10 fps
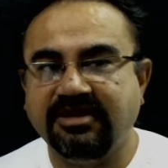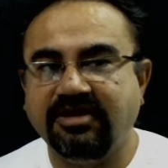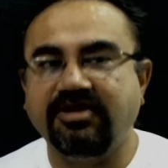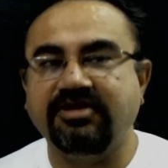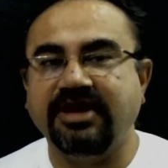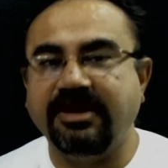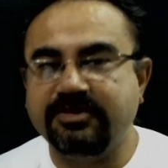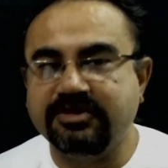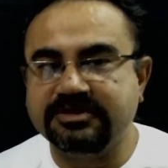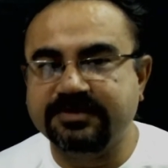or
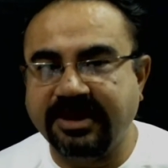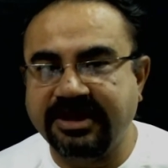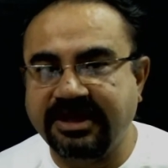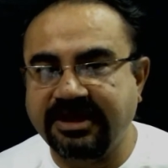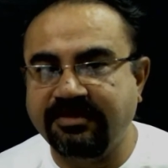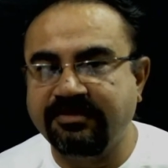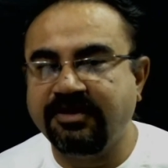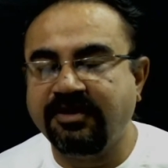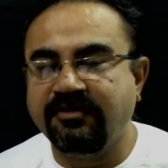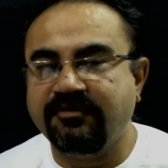Leptospirillum
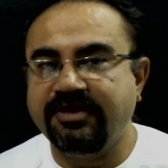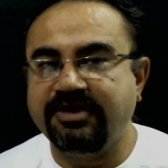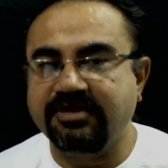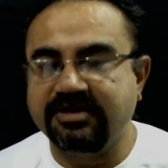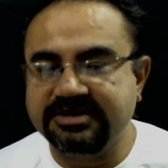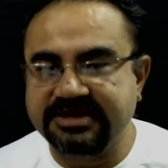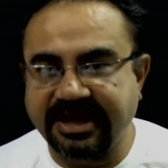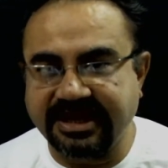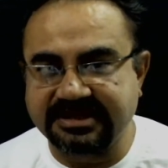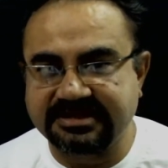
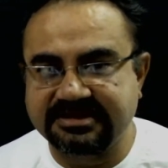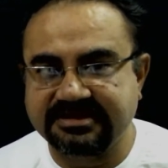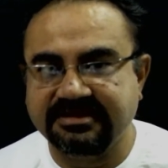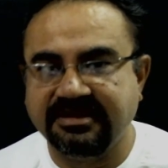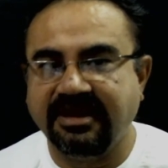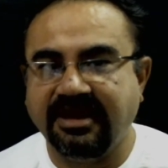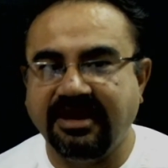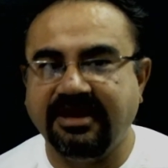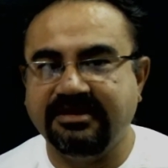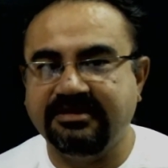ferrooxidans,
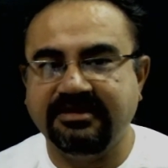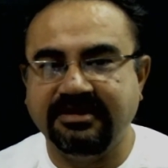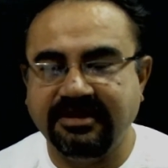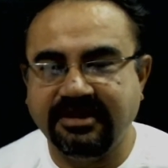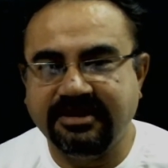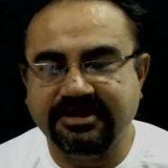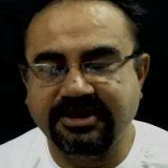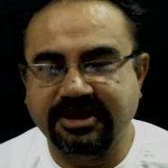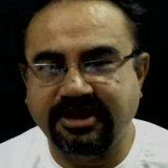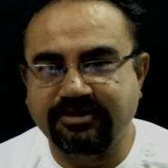and here in the
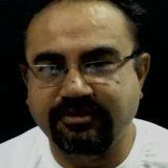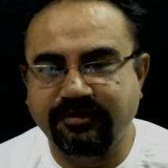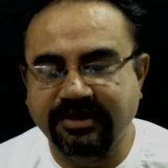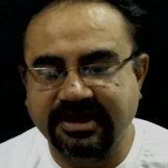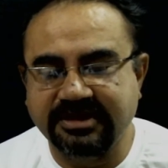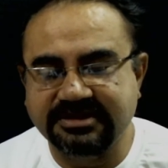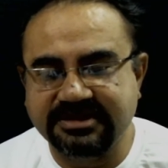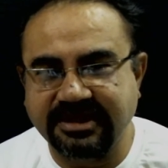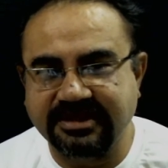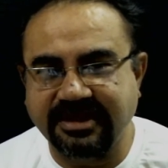cartoon we can
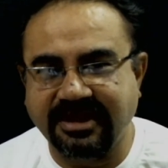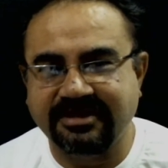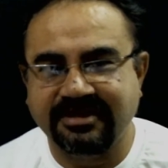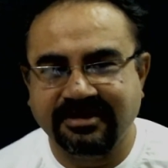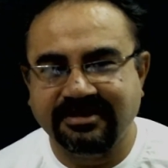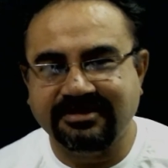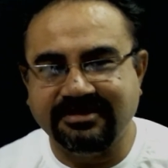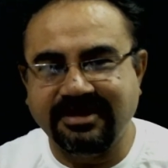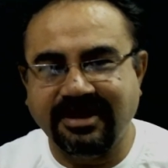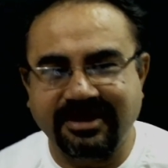see that
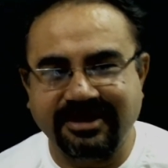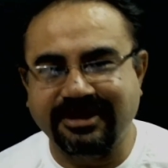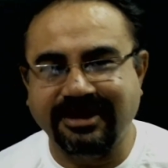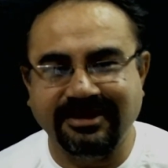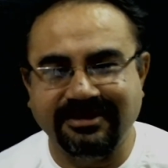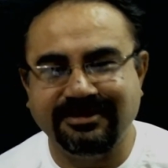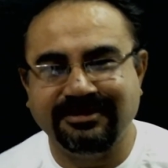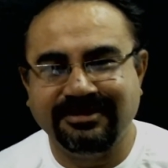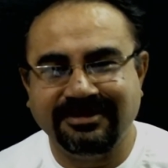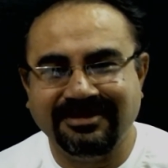they are eating
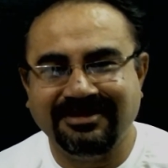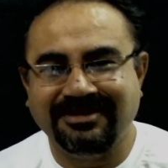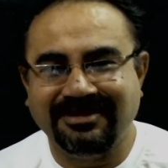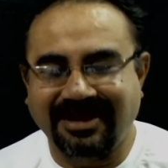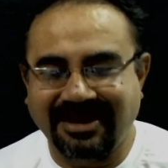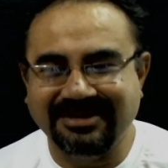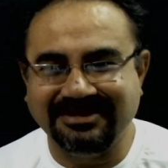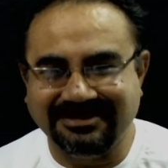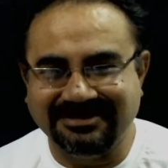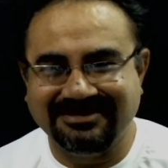
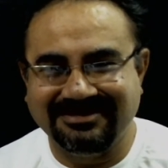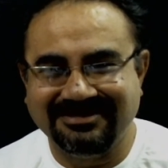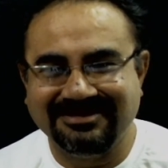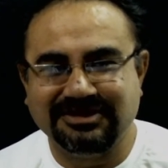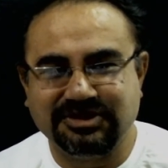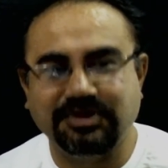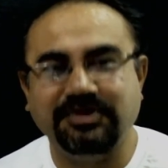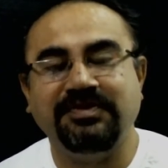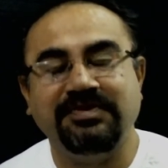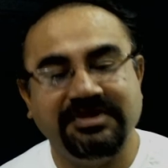iron.
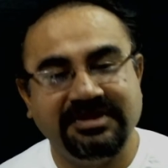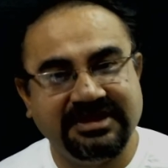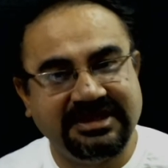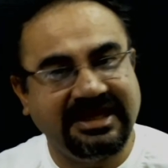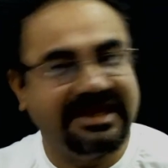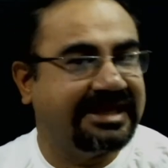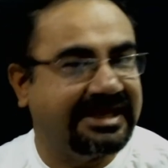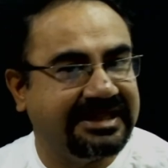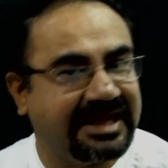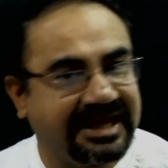So they
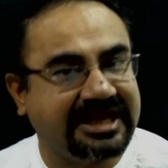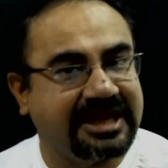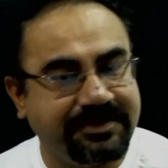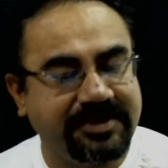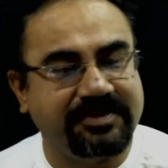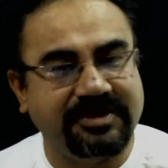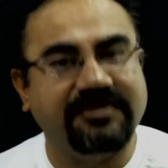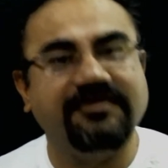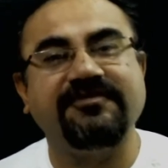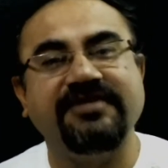are capable
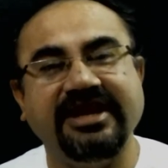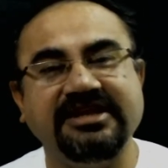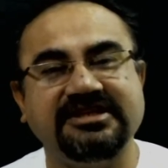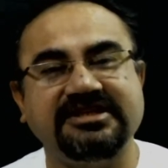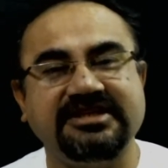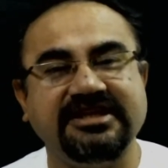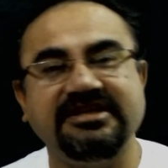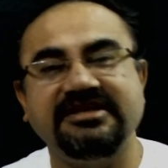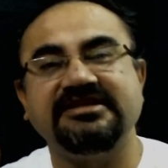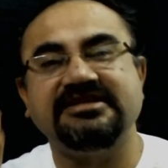of
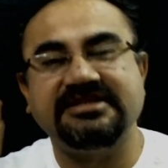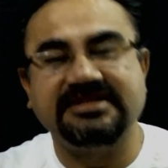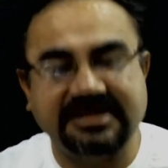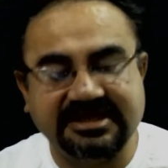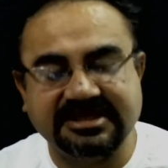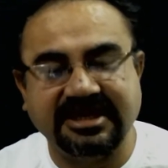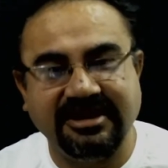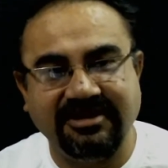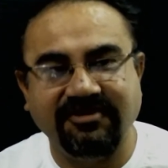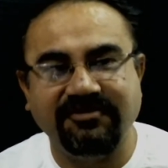digesting such
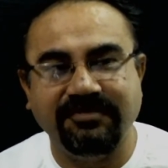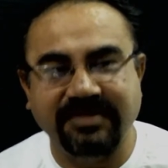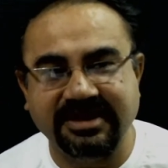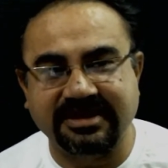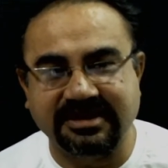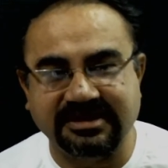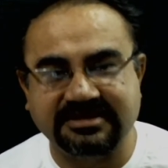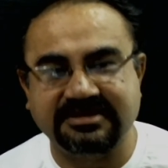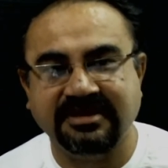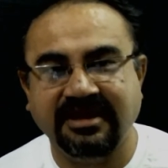kind of minerals,